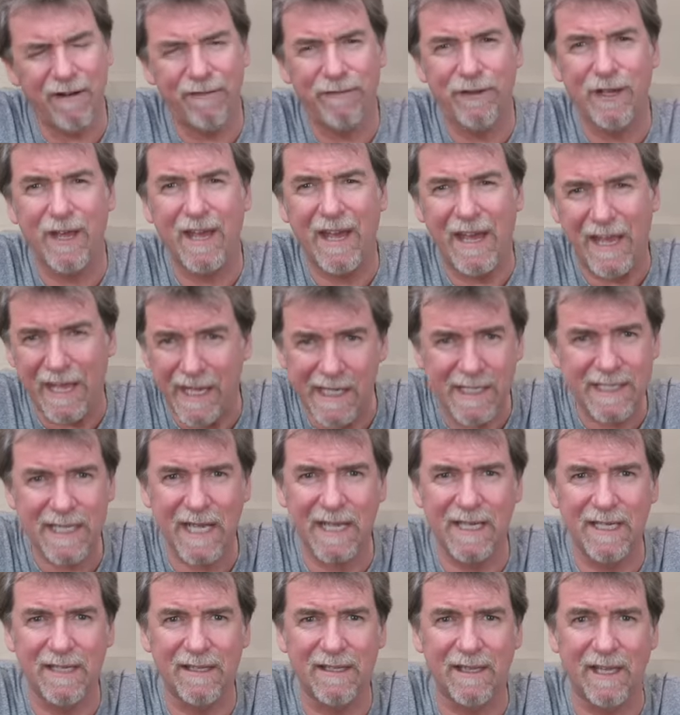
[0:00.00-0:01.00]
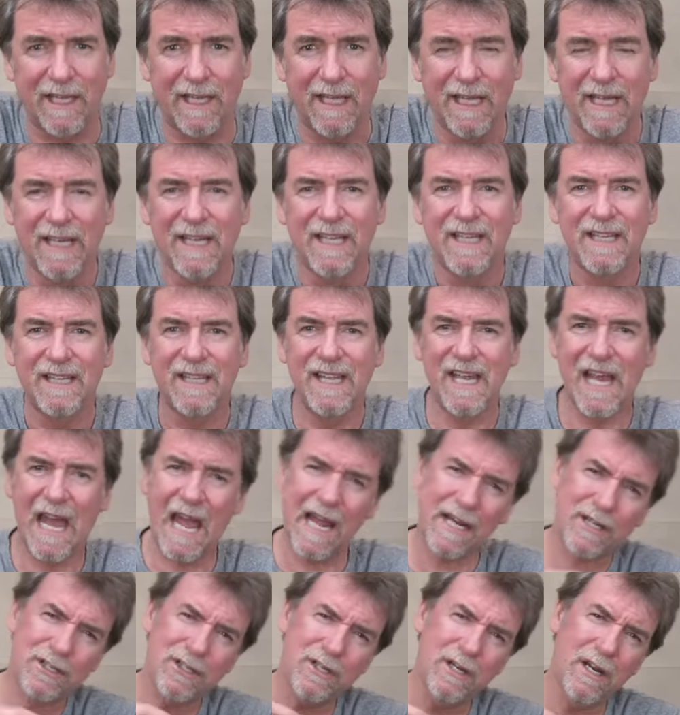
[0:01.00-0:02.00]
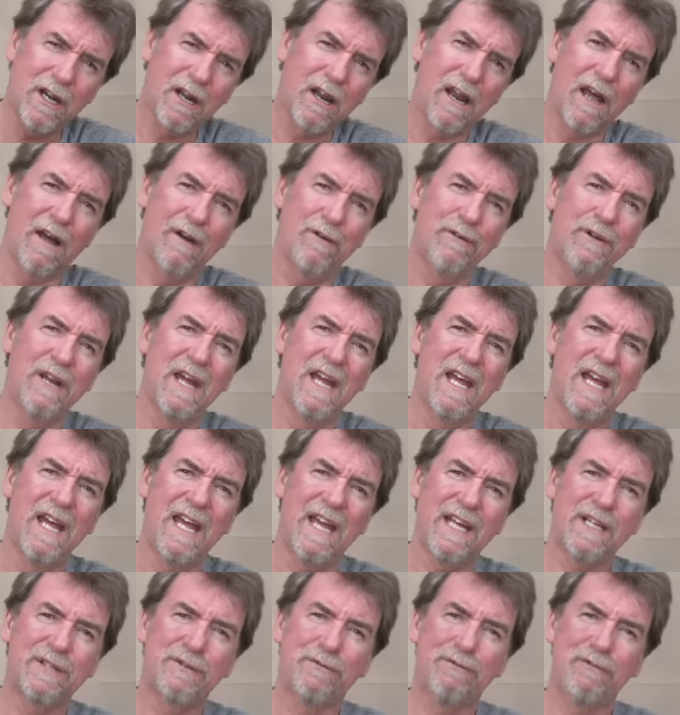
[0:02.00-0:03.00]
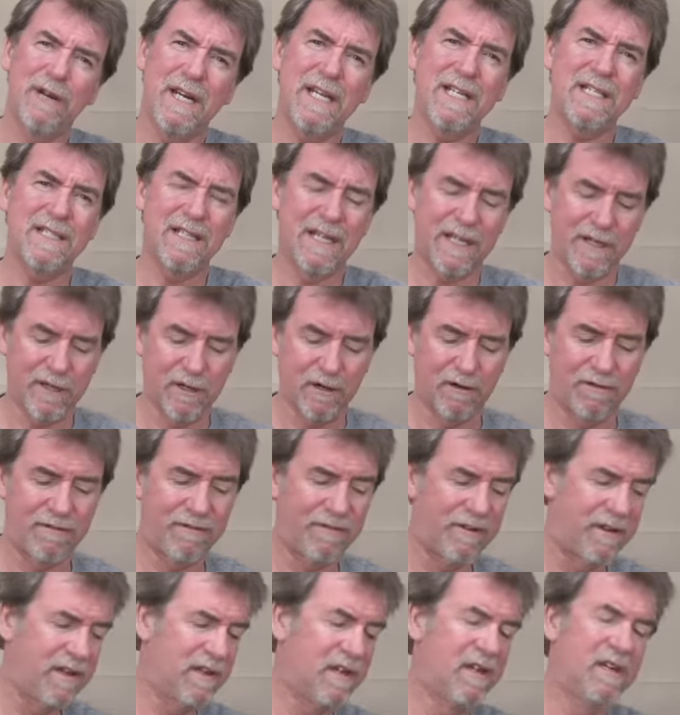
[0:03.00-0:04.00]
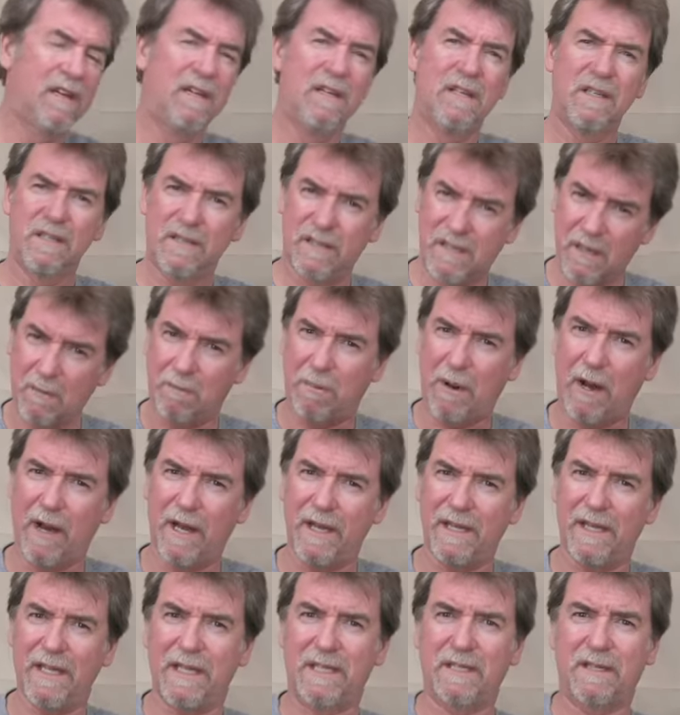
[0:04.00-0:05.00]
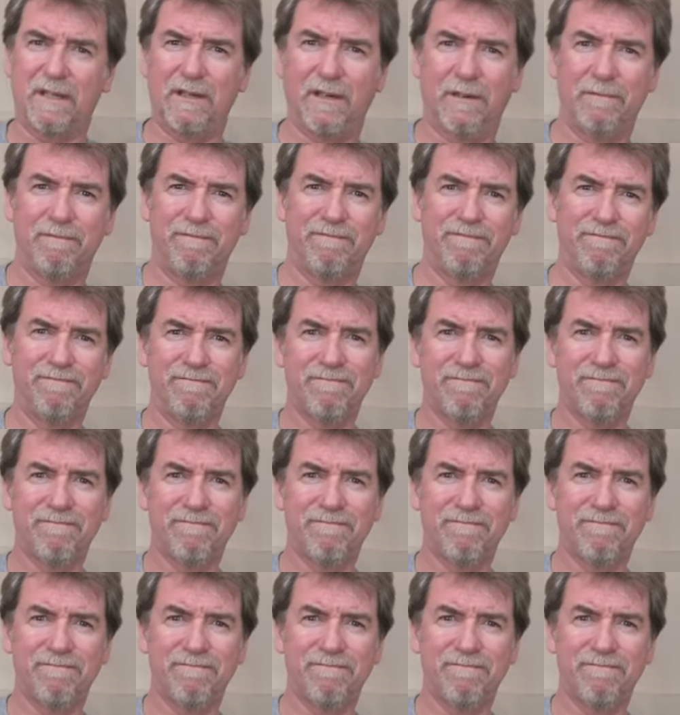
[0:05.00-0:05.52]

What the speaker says: if you hit anything. The action alone is reason enough to buy this gun.